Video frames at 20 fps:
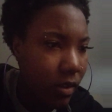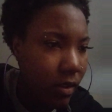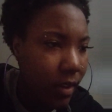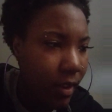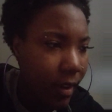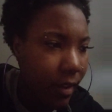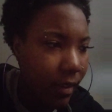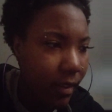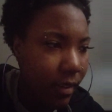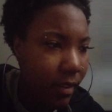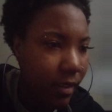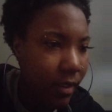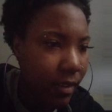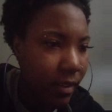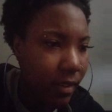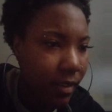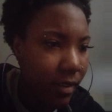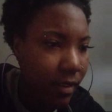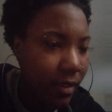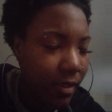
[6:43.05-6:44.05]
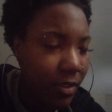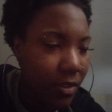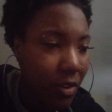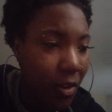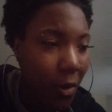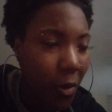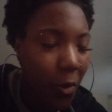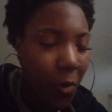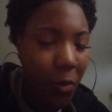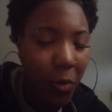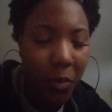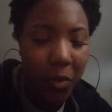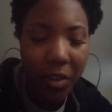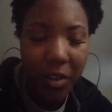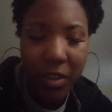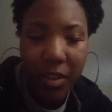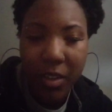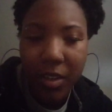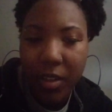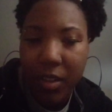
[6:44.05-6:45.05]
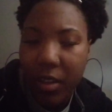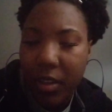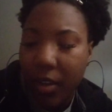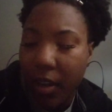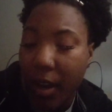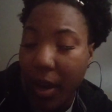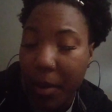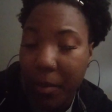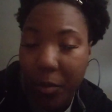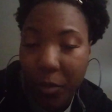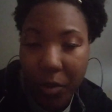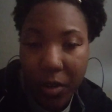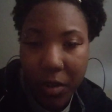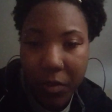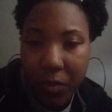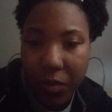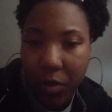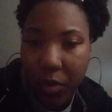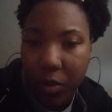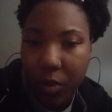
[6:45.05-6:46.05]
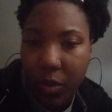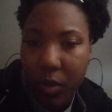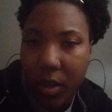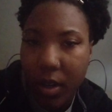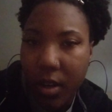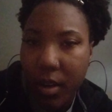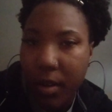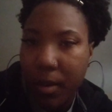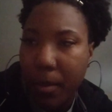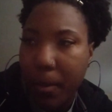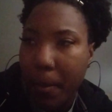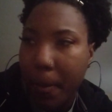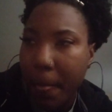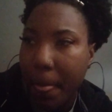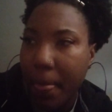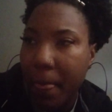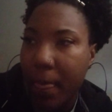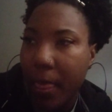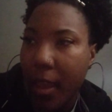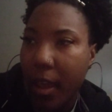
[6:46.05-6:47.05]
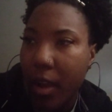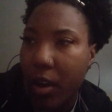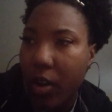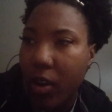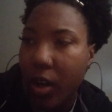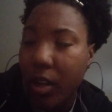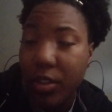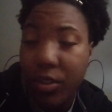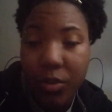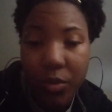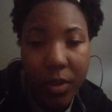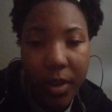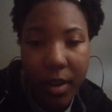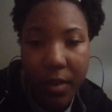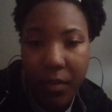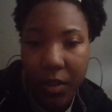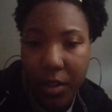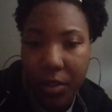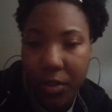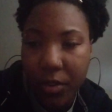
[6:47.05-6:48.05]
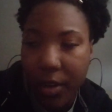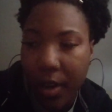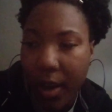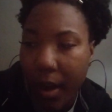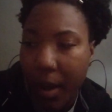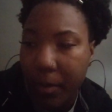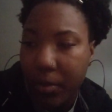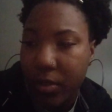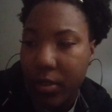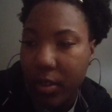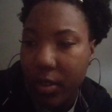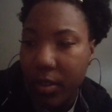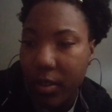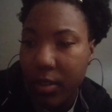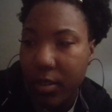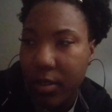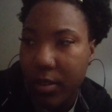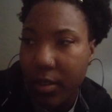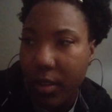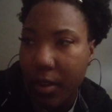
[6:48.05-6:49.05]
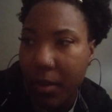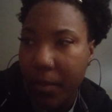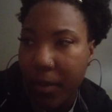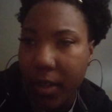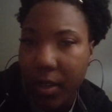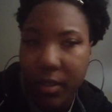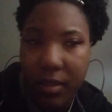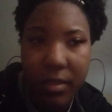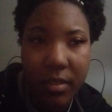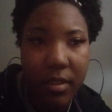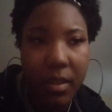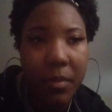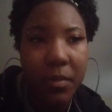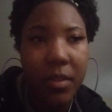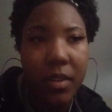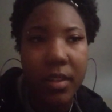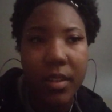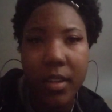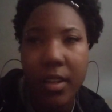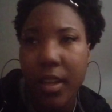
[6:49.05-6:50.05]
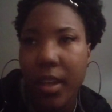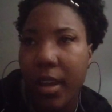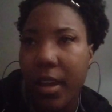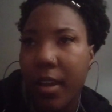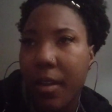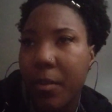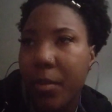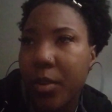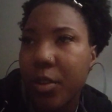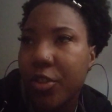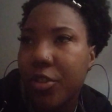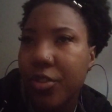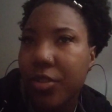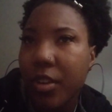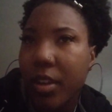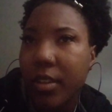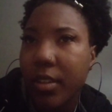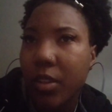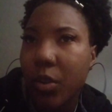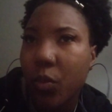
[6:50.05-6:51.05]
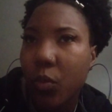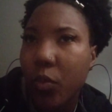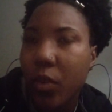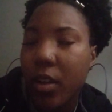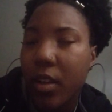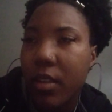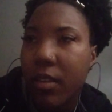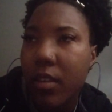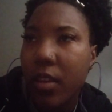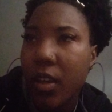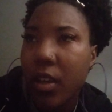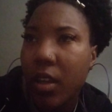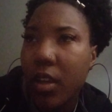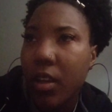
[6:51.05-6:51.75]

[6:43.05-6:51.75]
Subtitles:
Yeah, so I'm grateful. Now I do have other options. That is something that I have been struggling with,